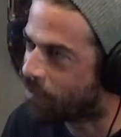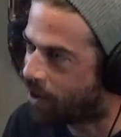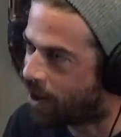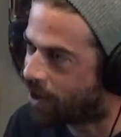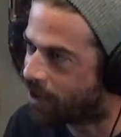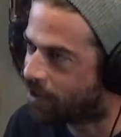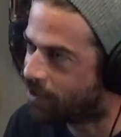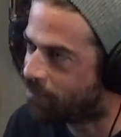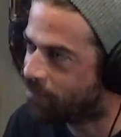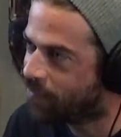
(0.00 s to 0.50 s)
the very
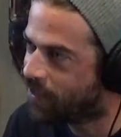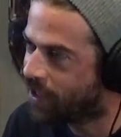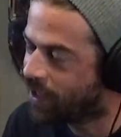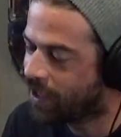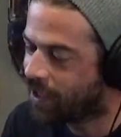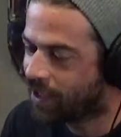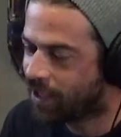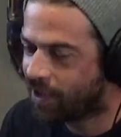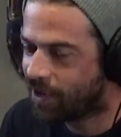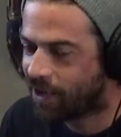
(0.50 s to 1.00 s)

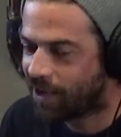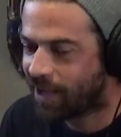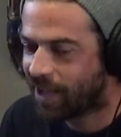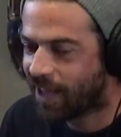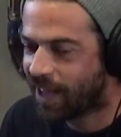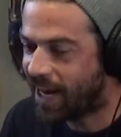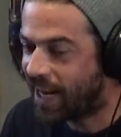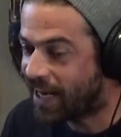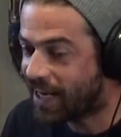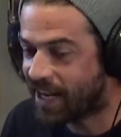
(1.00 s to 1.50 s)
bottom.
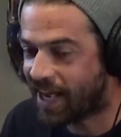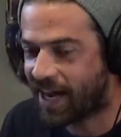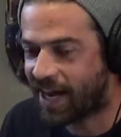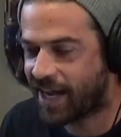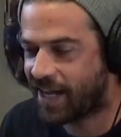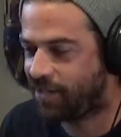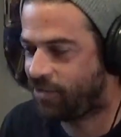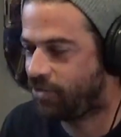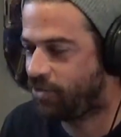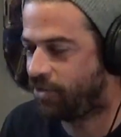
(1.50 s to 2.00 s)
And I
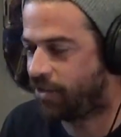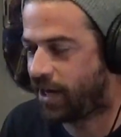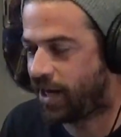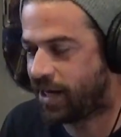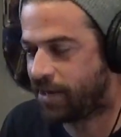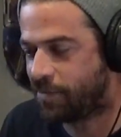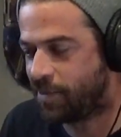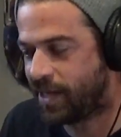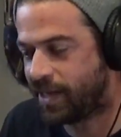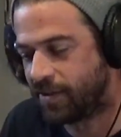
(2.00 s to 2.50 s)
had
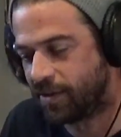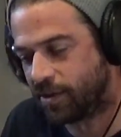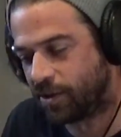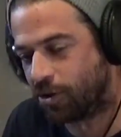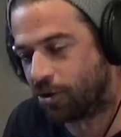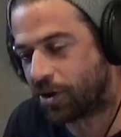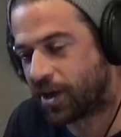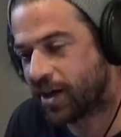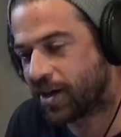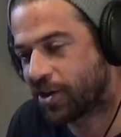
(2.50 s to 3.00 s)
been
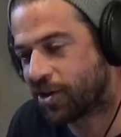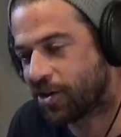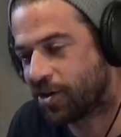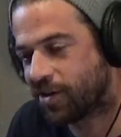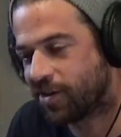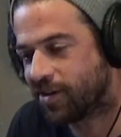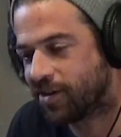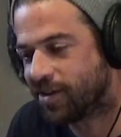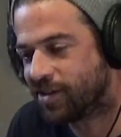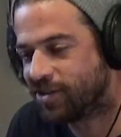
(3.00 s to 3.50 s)
hitting a little
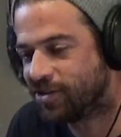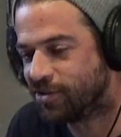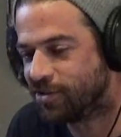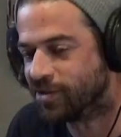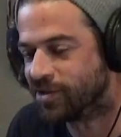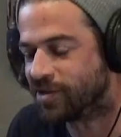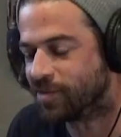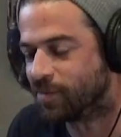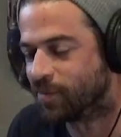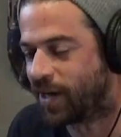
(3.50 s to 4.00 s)
kicker,
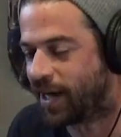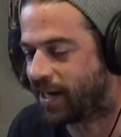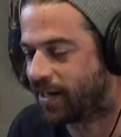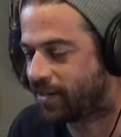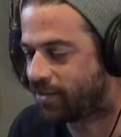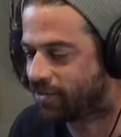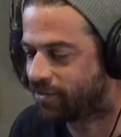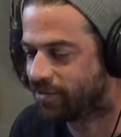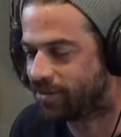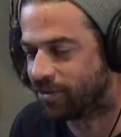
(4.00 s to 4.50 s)
doing some
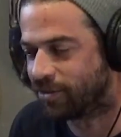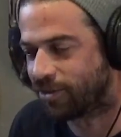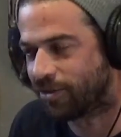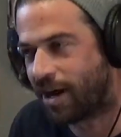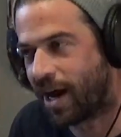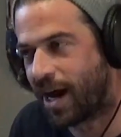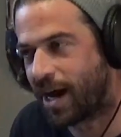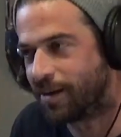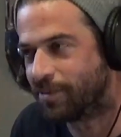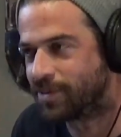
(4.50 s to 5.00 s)
like
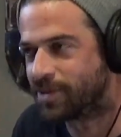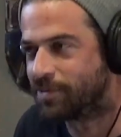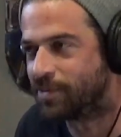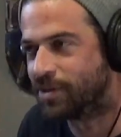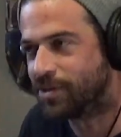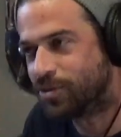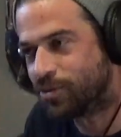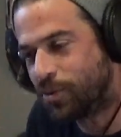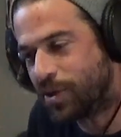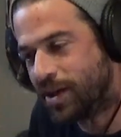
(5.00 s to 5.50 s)
little grabs,
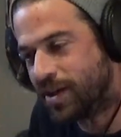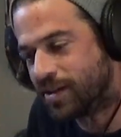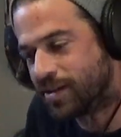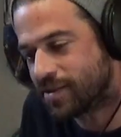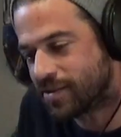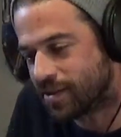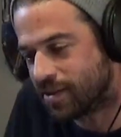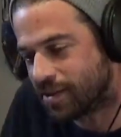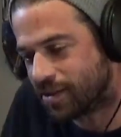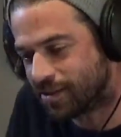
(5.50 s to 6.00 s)
some little
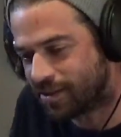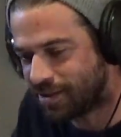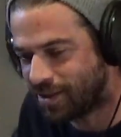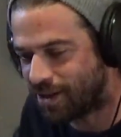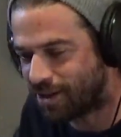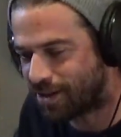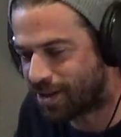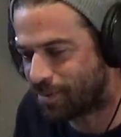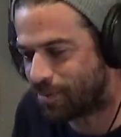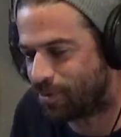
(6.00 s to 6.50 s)
tweaks,
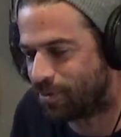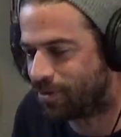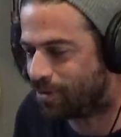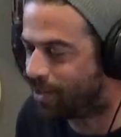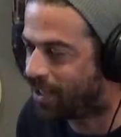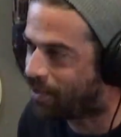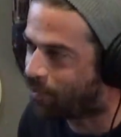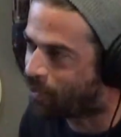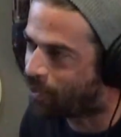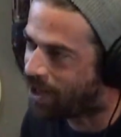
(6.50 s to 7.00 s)
a couple
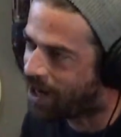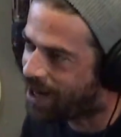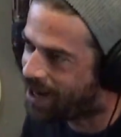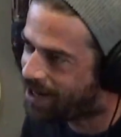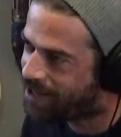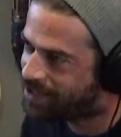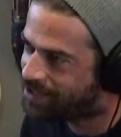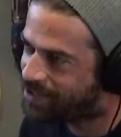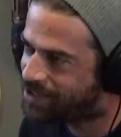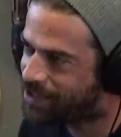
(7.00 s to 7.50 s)
little
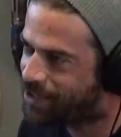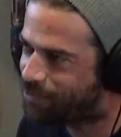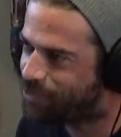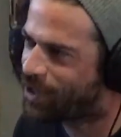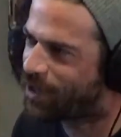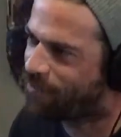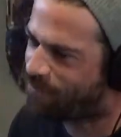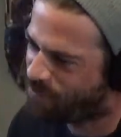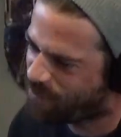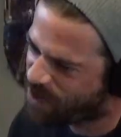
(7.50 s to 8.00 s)
180s and stuff.